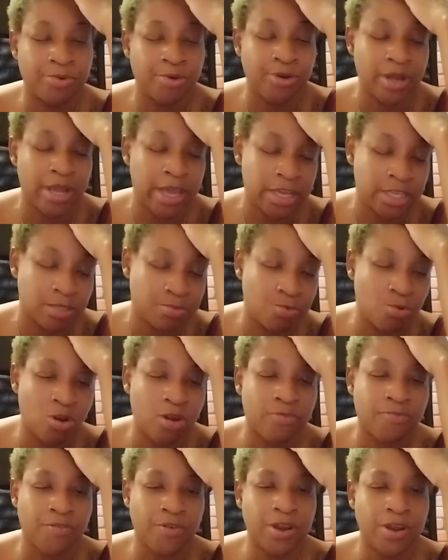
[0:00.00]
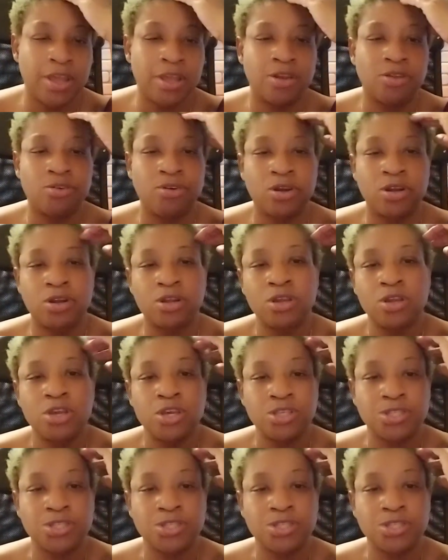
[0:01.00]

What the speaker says: or ex-boyfriend or